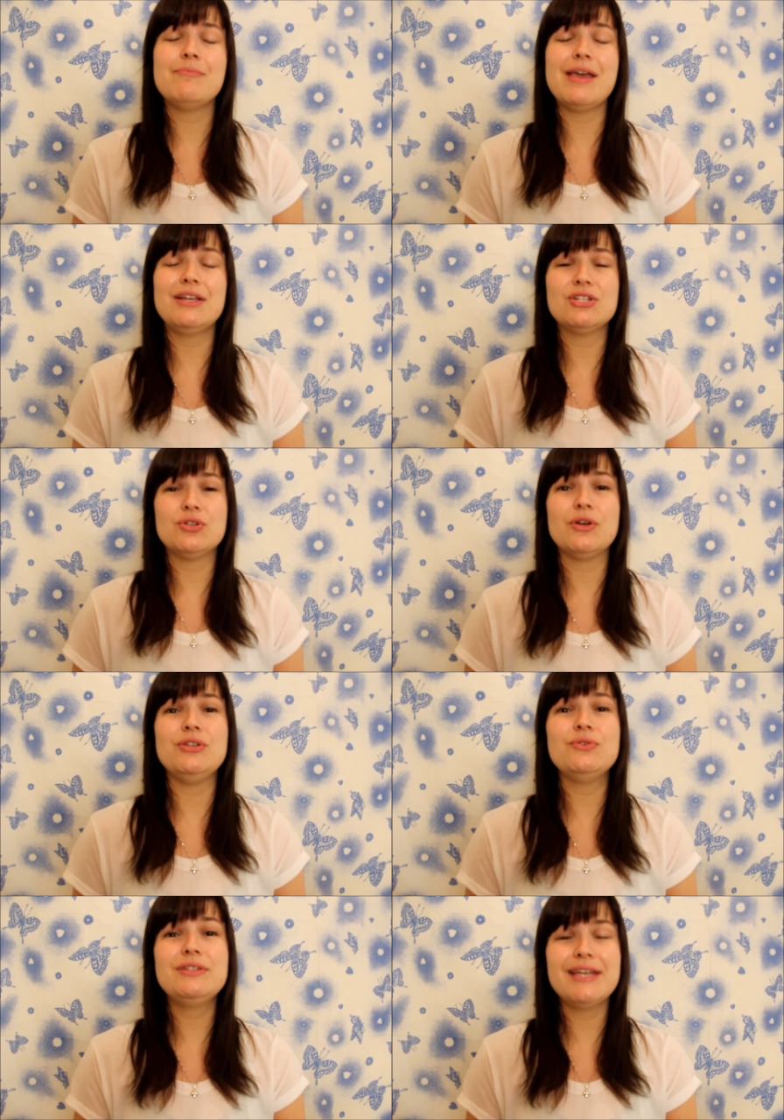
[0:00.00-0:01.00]
make sure
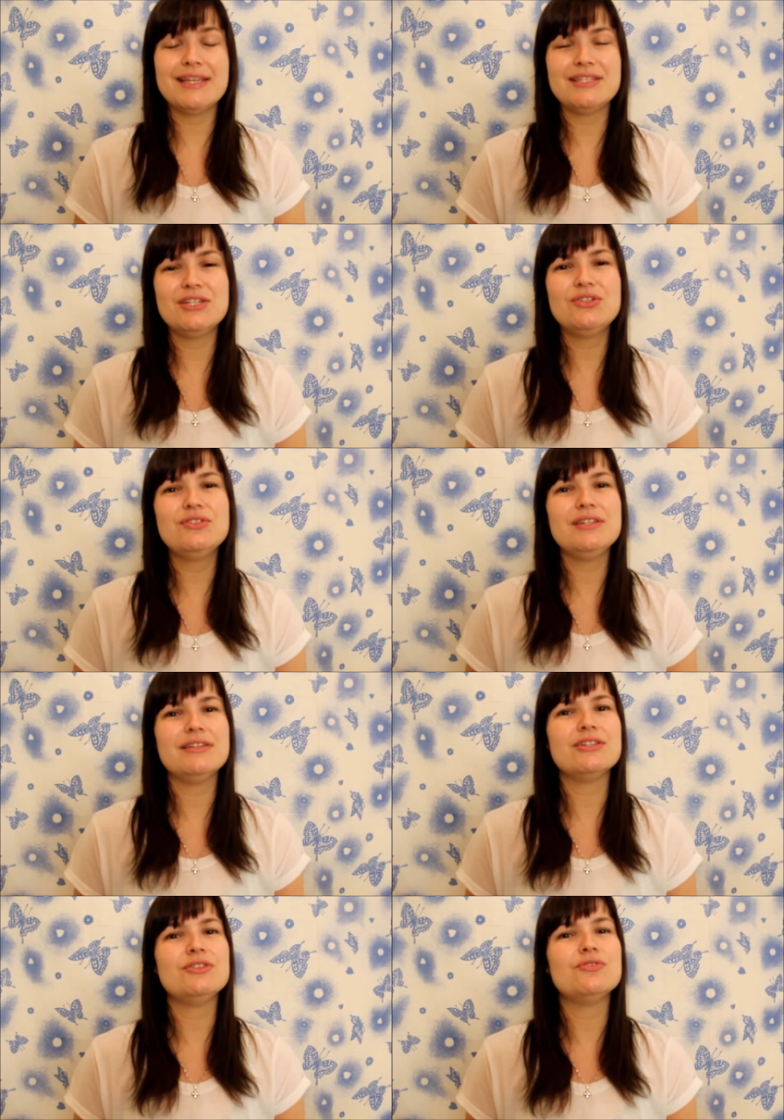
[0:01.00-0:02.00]
you test it to see
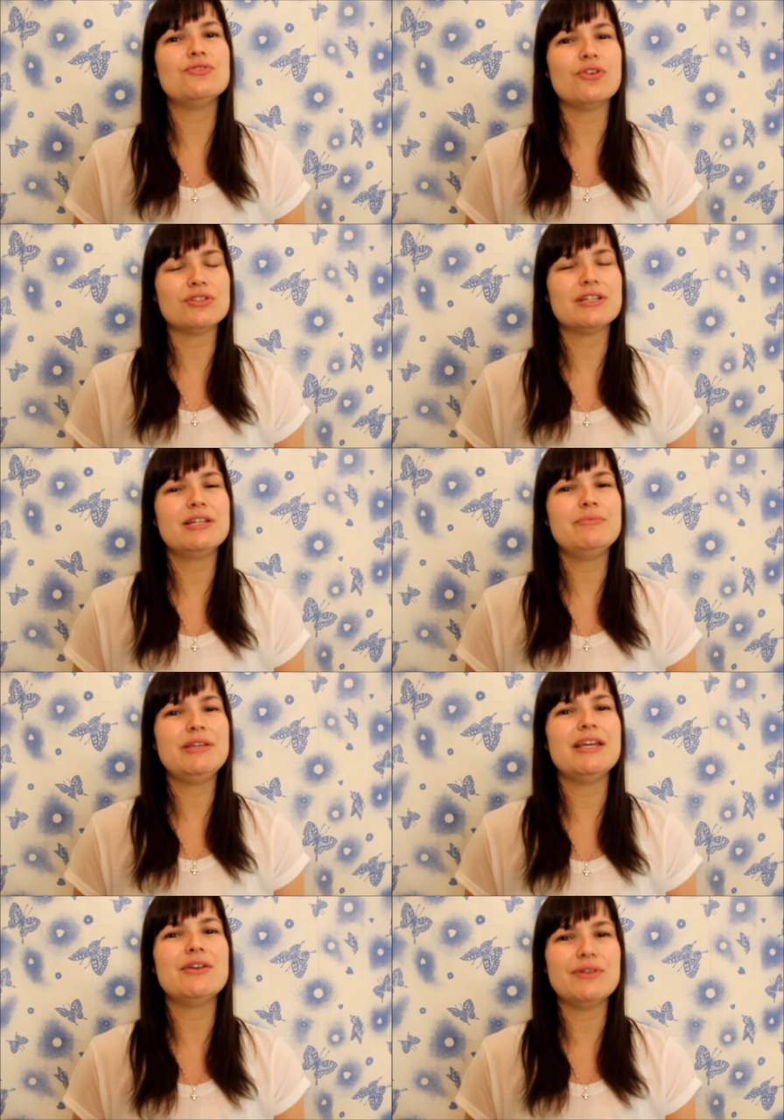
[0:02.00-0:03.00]
that you're not going to
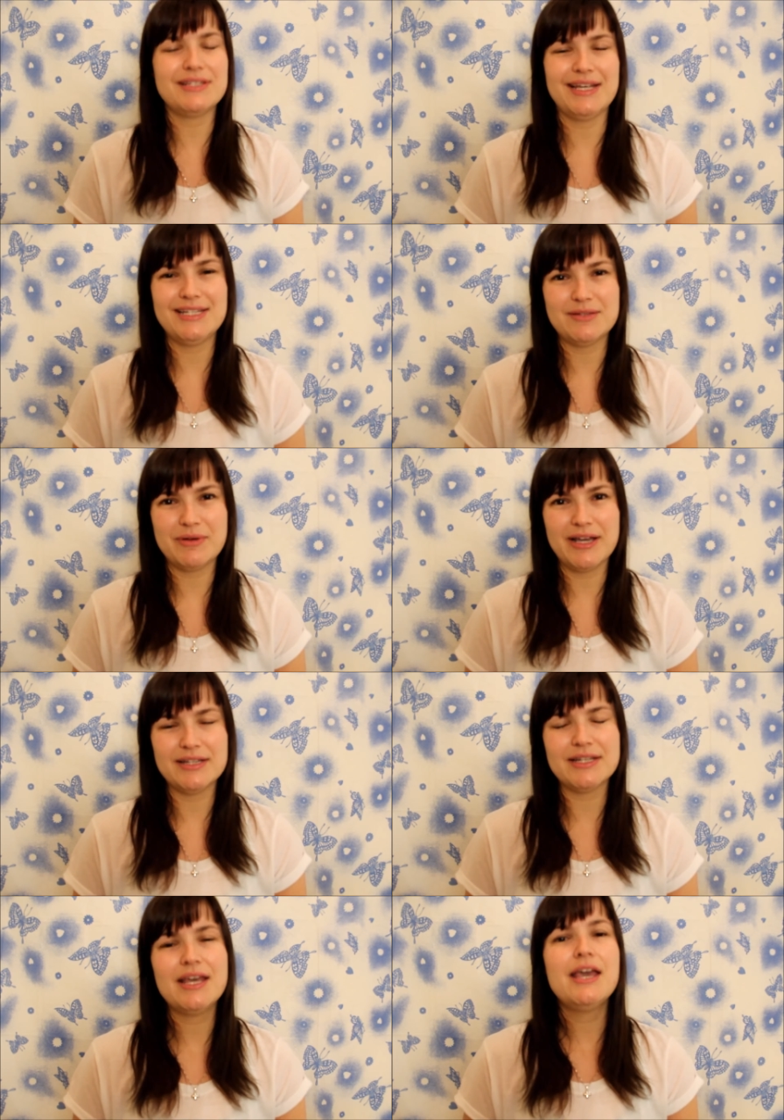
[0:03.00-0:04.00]
be irritated by it.